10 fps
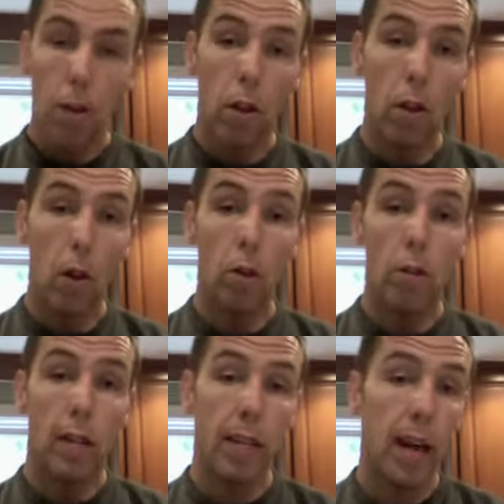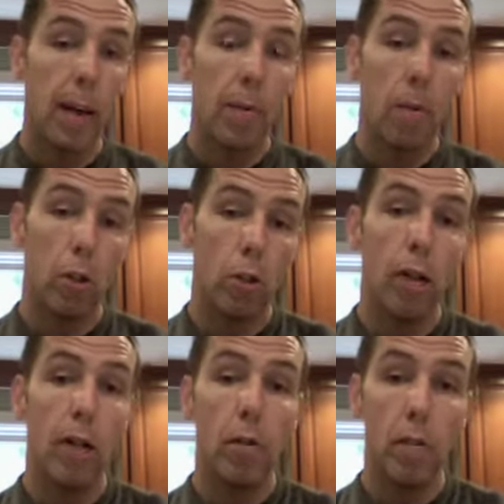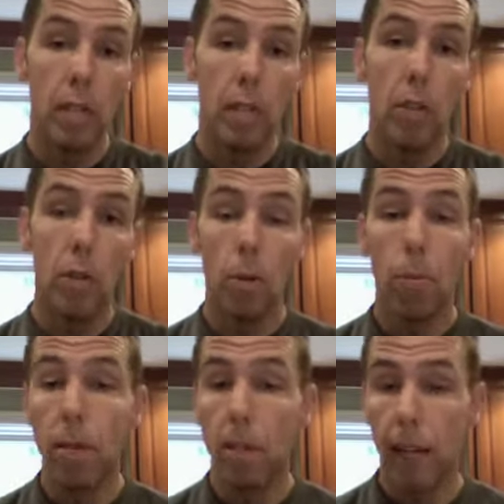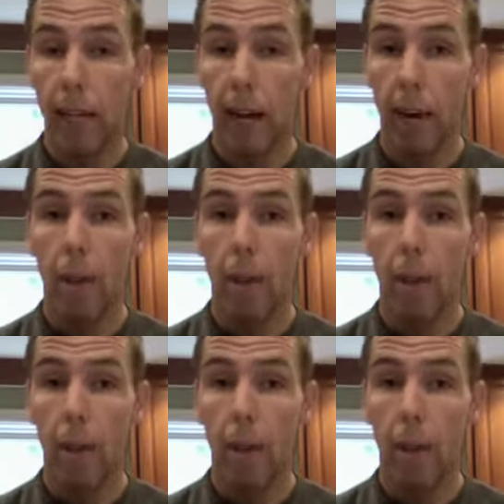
The larger that gap, the more training you need to do to bridge that gap.